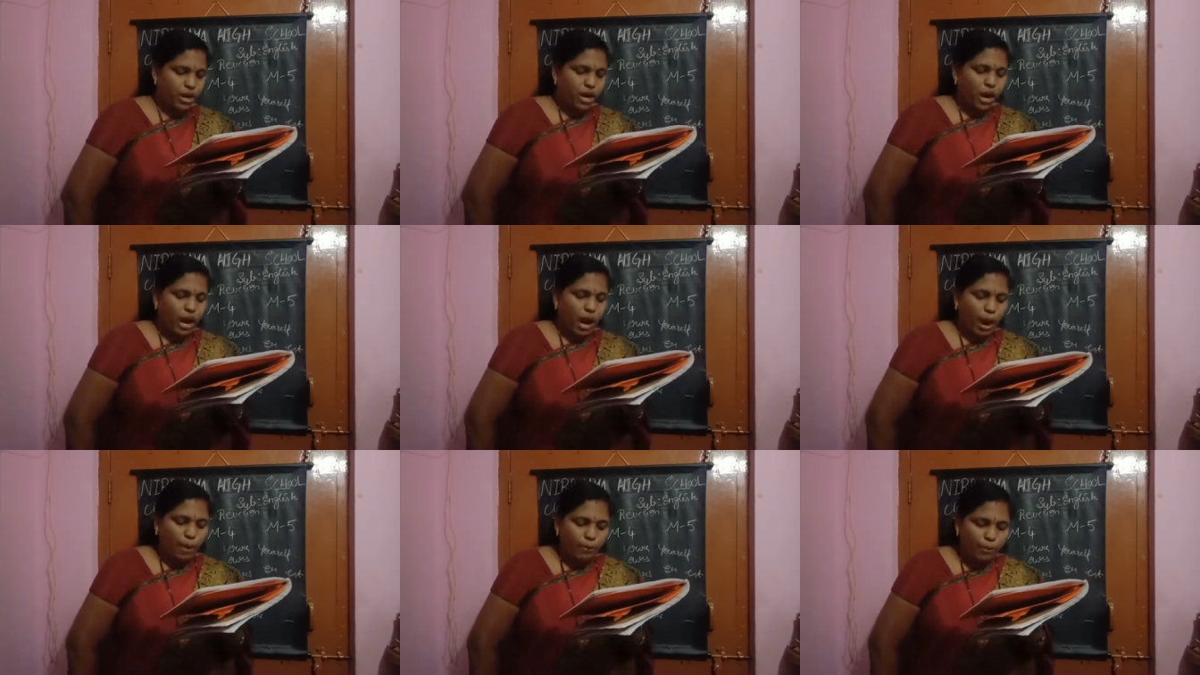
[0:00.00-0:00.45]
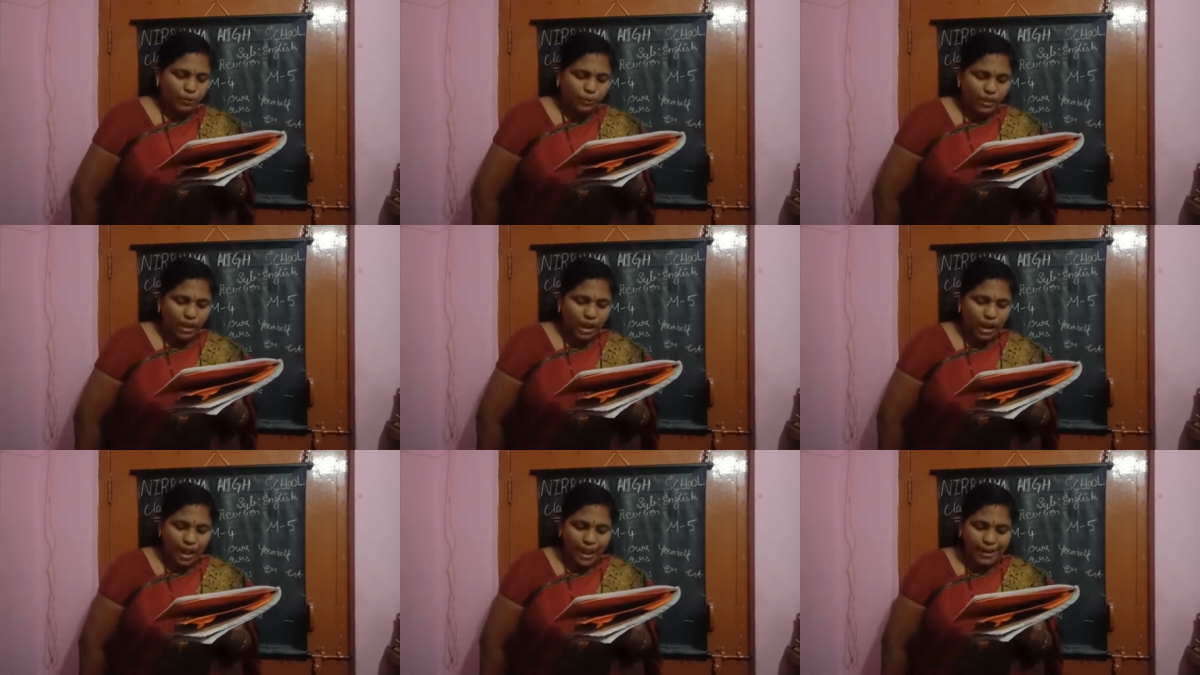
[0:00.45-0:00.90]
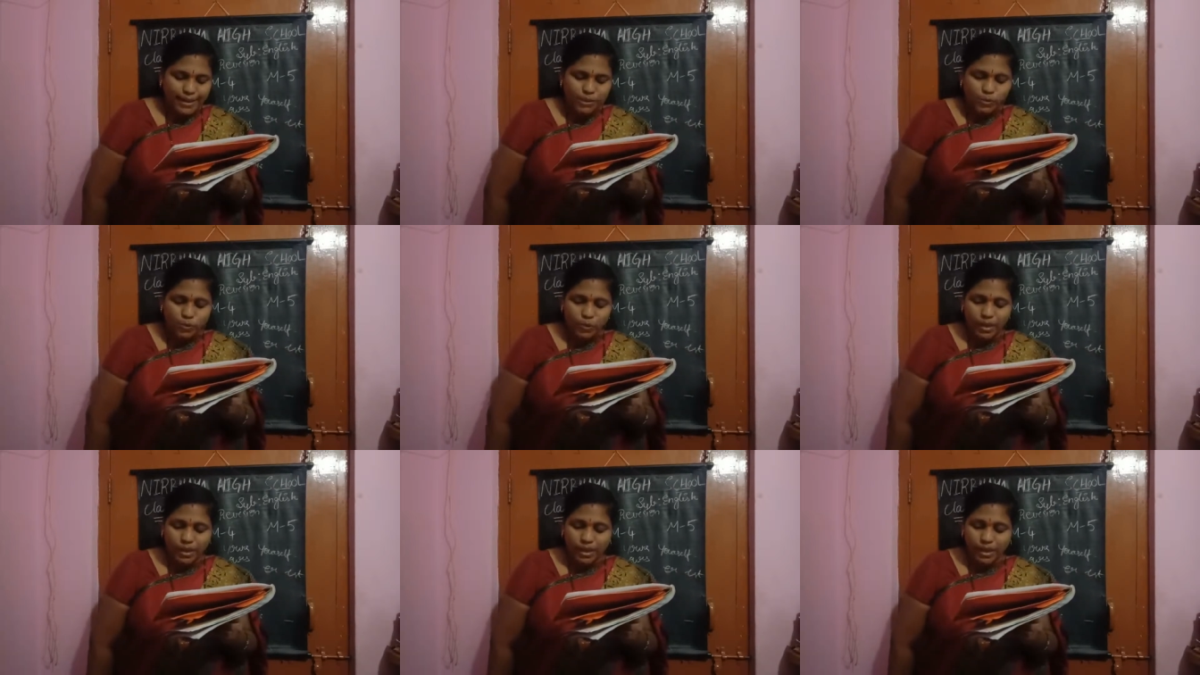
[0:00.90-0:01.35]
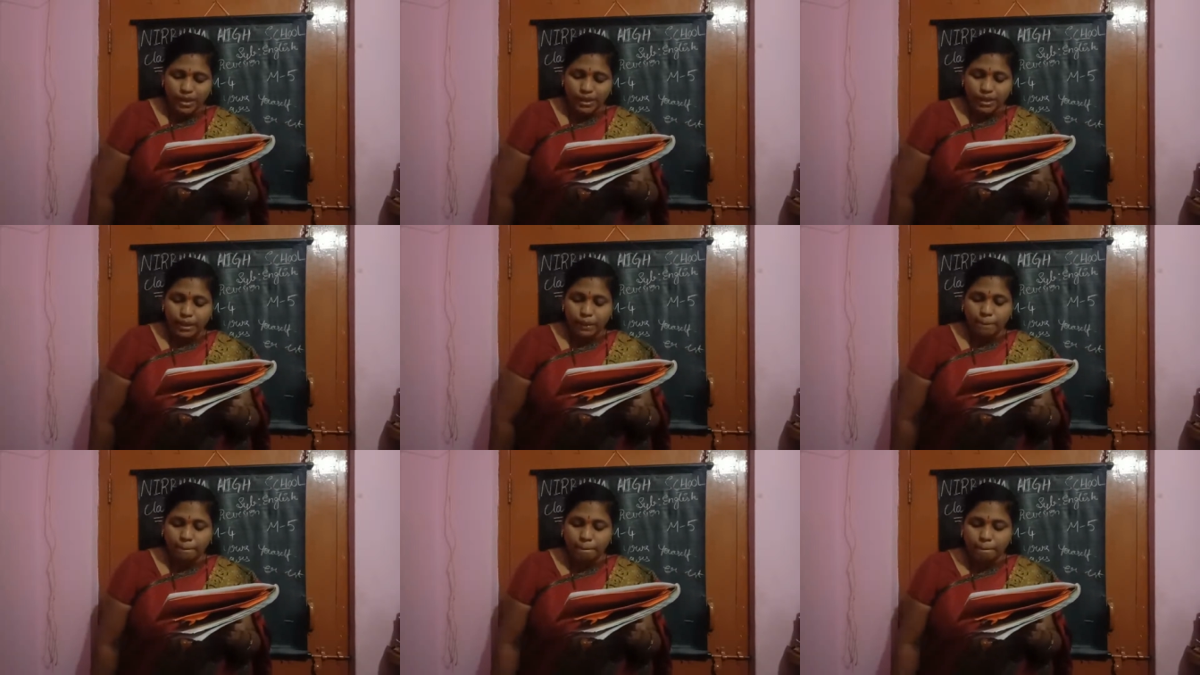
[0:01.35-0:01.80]
Amruta likes wearing
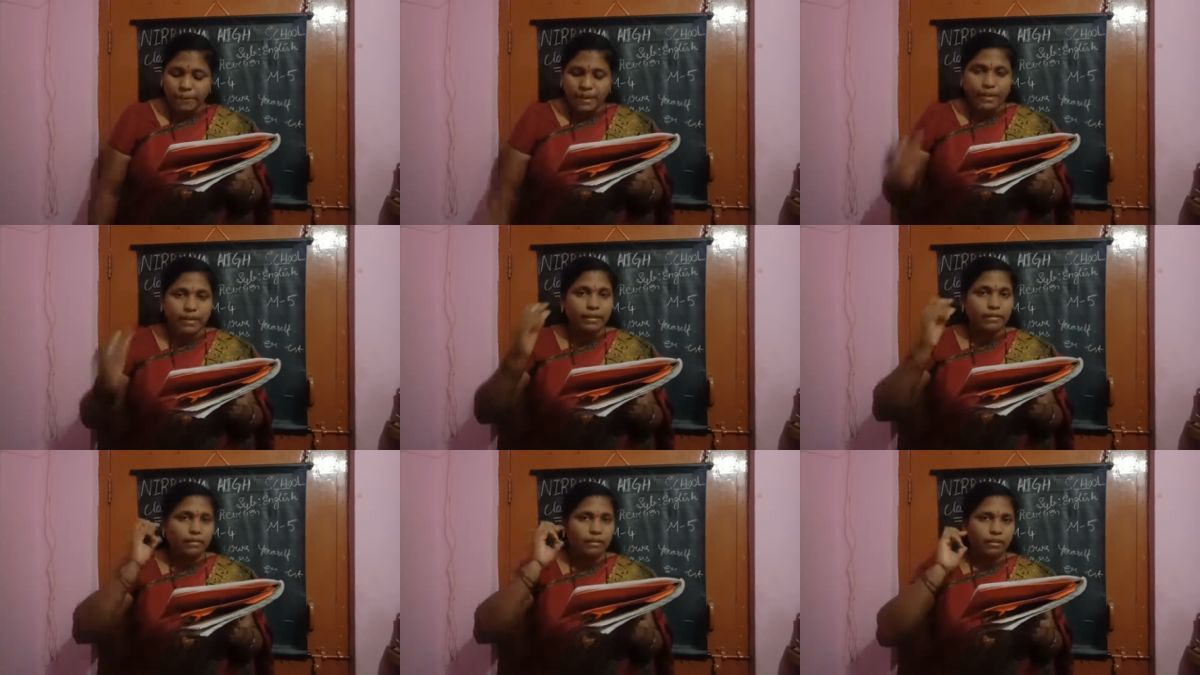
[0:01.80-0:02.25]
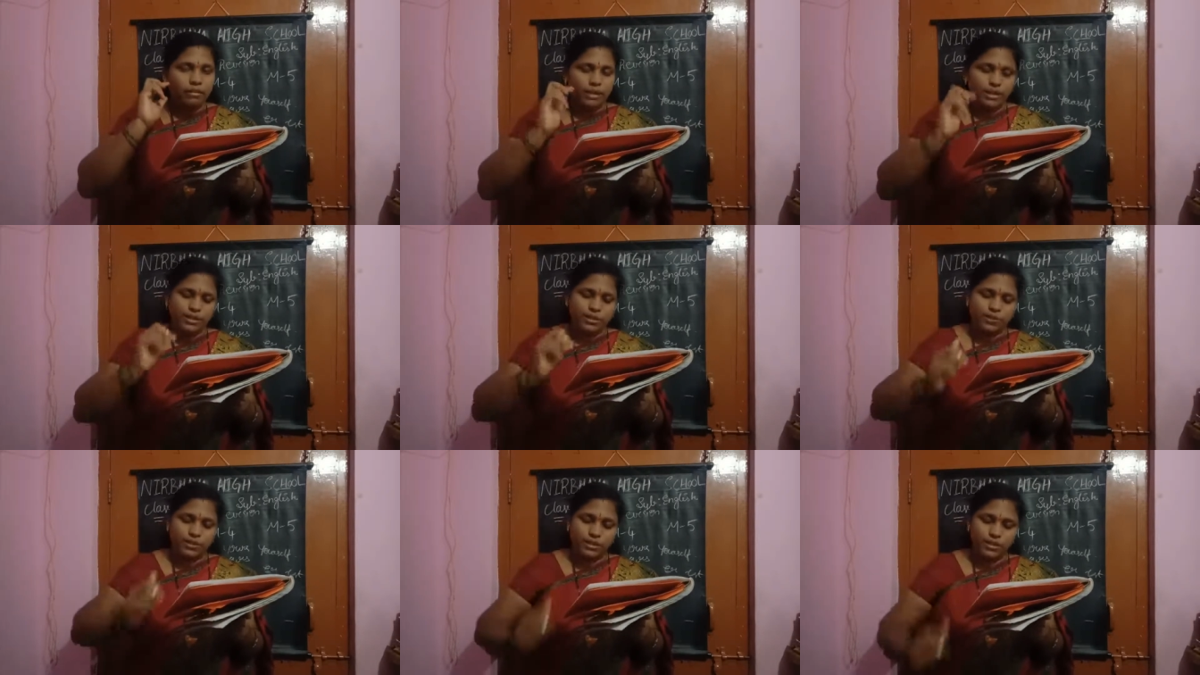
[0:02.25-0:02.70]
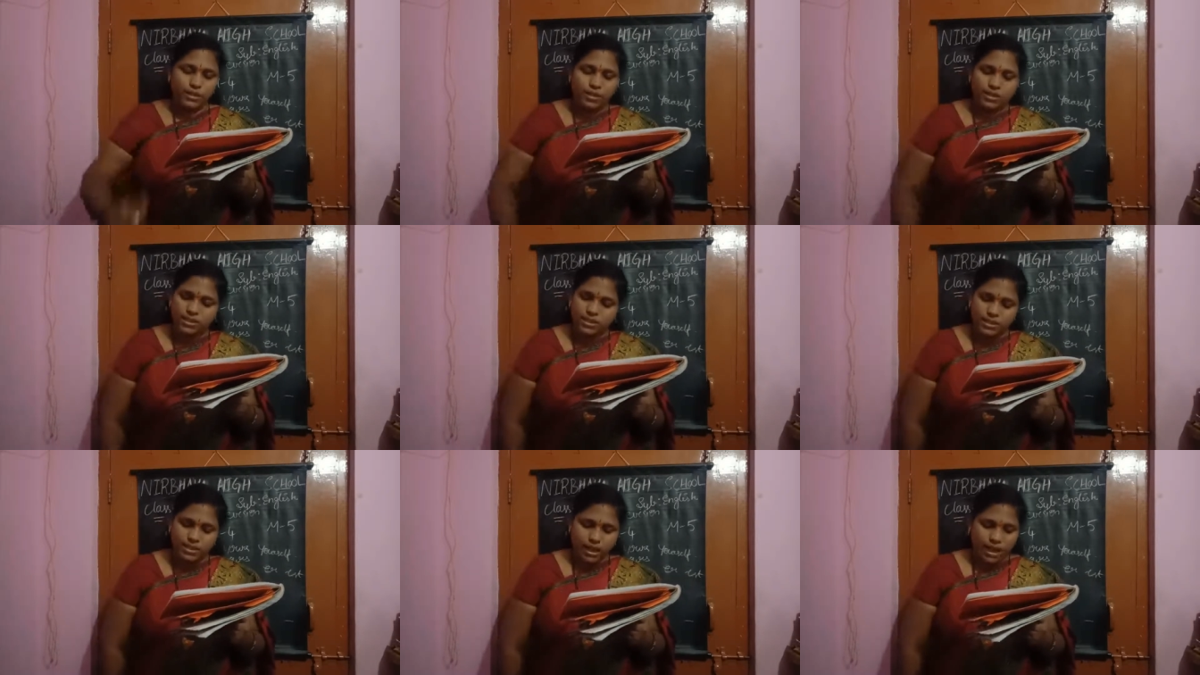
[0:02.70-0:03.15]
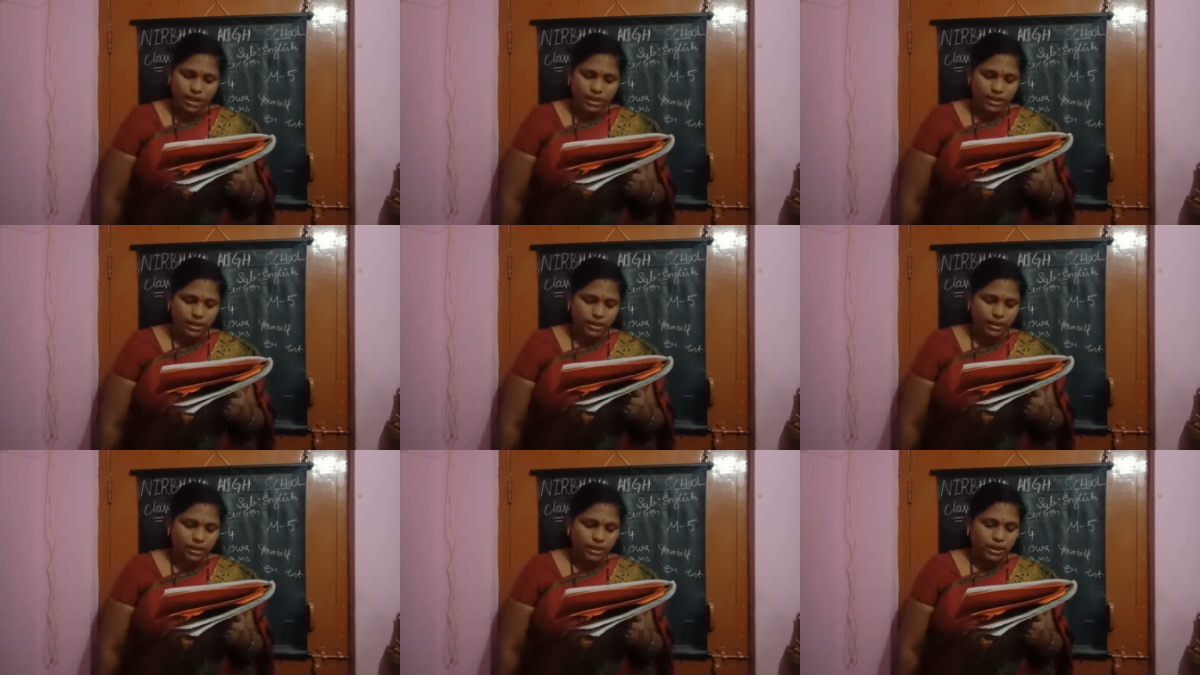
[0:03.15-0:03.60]
big earrings with her
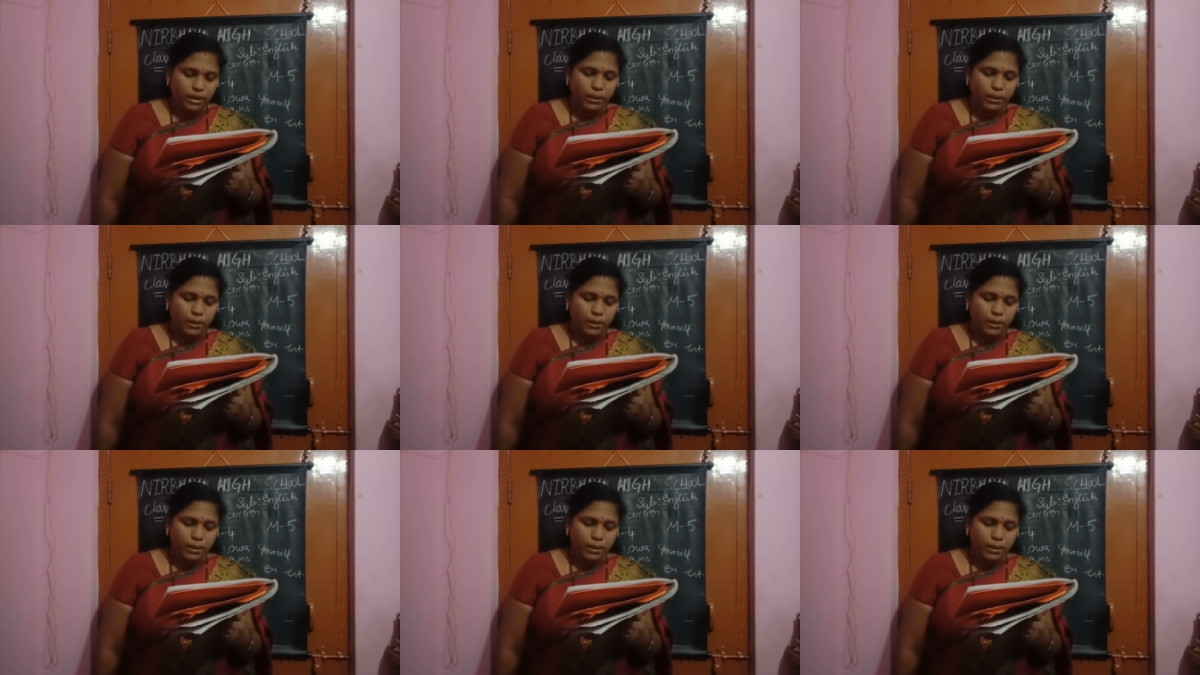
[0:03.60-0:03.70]
sari.